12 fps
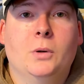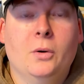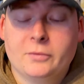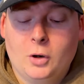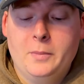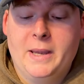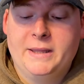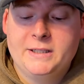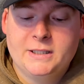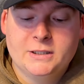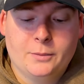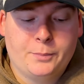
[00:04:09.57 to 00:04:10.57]
overall, man,
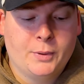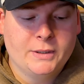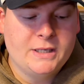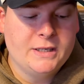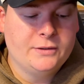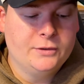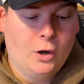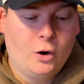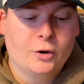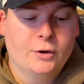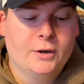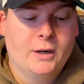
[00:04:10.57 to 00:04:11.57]
these things are pretty
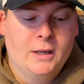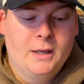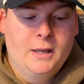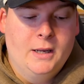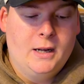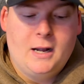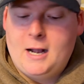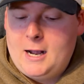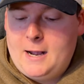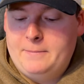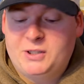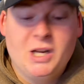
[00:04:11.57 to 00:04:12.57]
darn
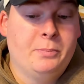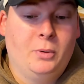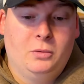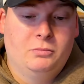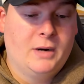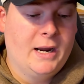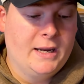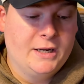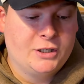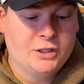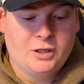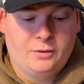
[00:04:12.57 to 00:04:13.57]
simple, right?
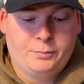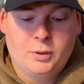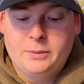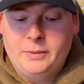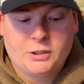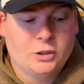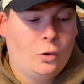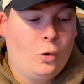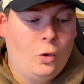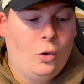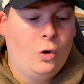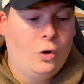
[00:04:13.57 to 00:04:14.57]
It's just pretty much an
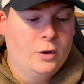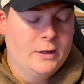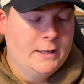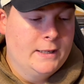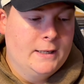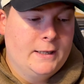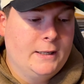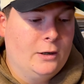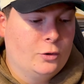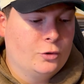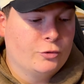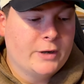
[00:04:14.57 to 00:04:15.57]
all,
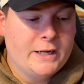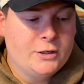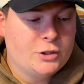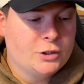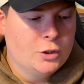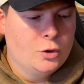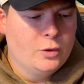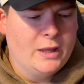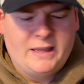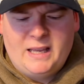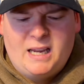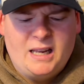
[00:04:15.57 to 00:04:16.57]
green shoe,
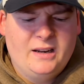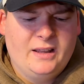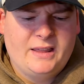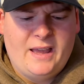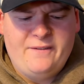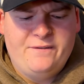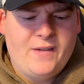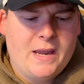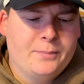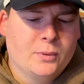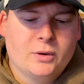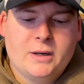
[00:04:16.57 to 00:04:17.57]
like that kind of like that
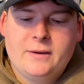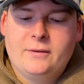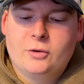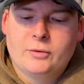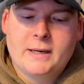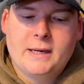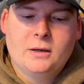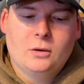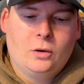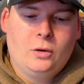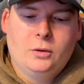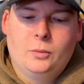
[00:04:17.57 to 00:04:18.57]
vapory green
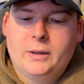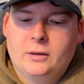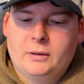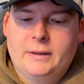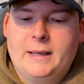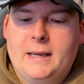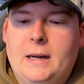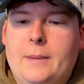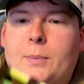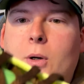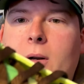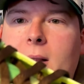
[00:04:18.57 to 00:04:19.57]
all the way around that
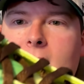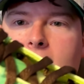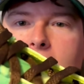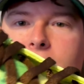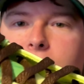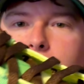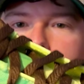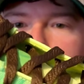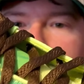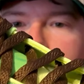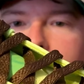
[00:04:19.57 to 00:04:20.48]
upper. And then you have